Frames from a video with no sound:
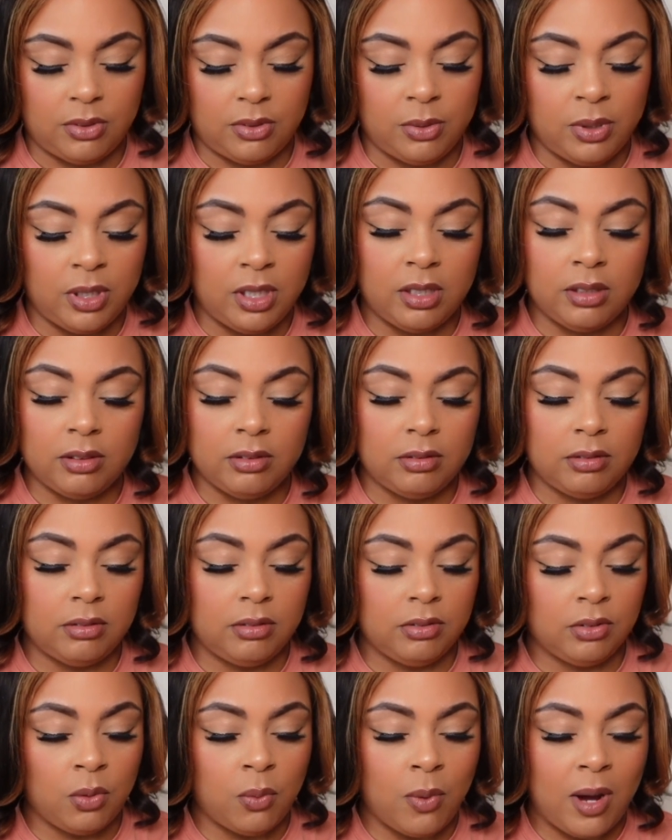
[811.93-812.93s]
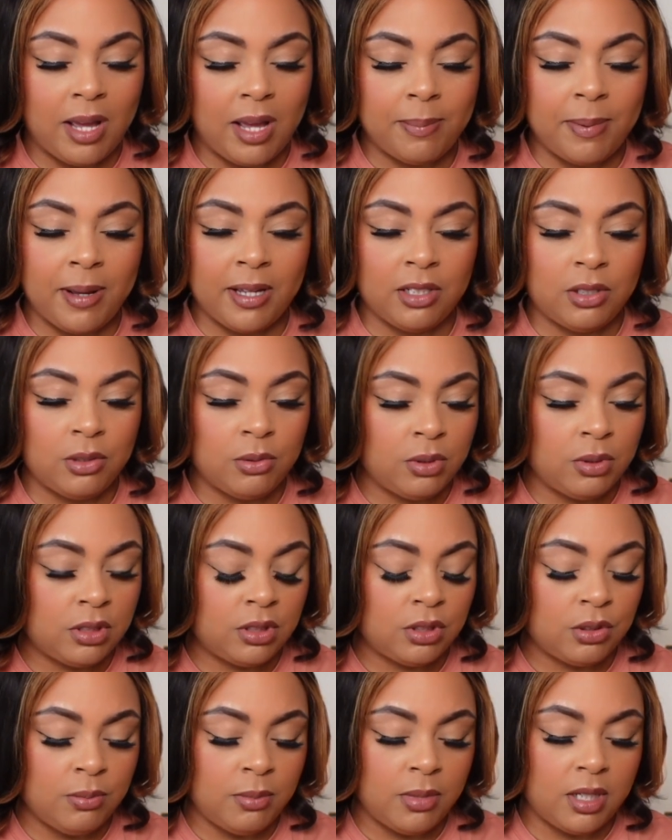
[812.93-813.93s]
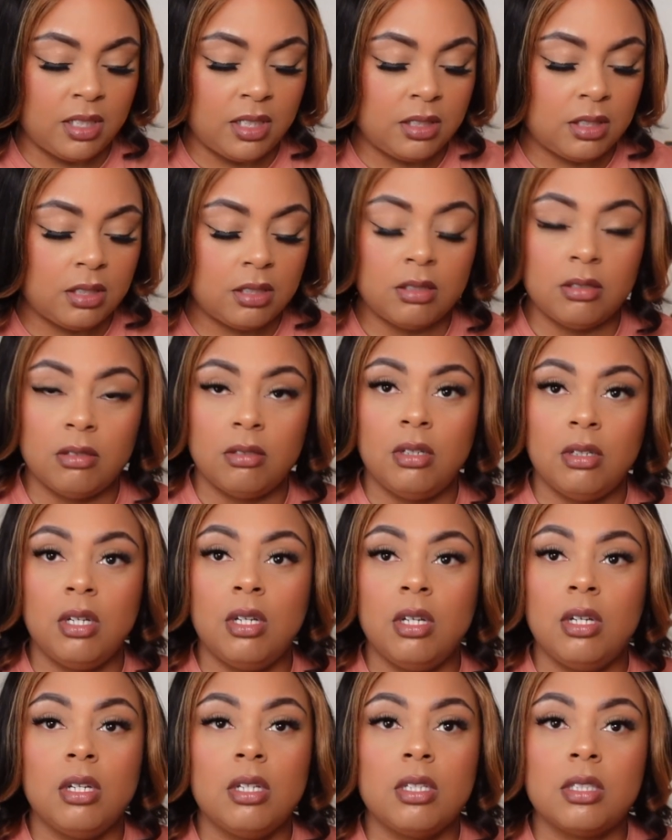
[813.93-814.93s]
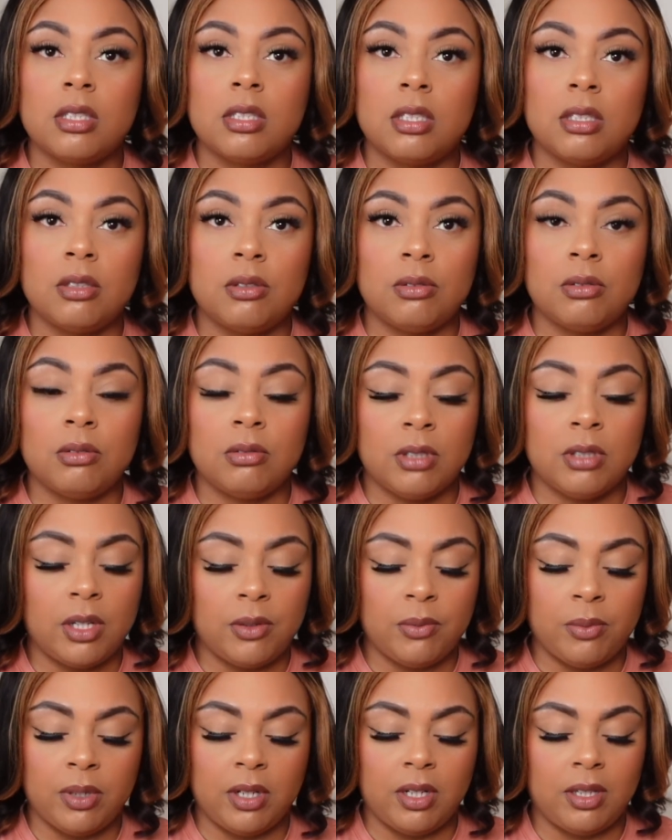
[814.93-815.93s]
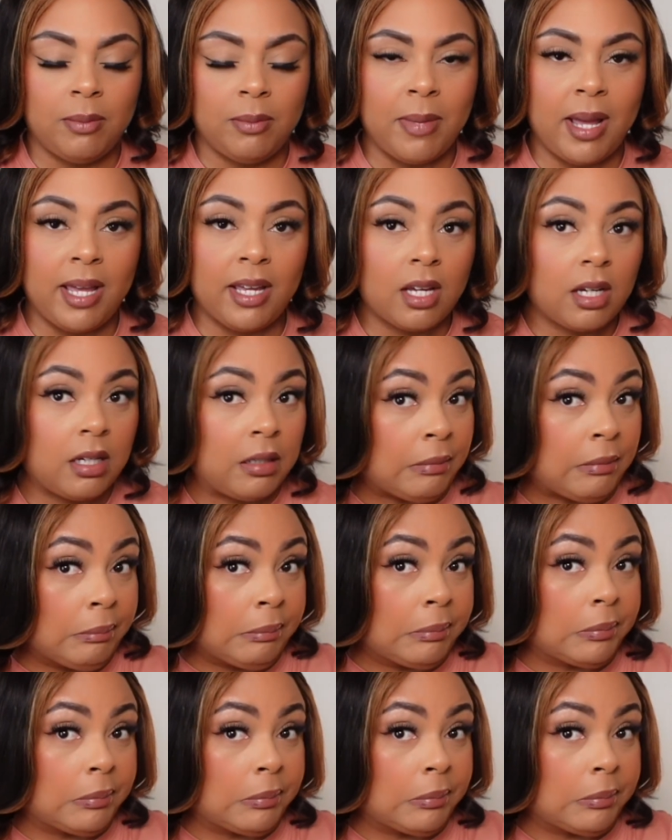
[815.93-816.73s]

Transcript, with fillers: Well, the wipe ain't doing too much to get rid of the makeup.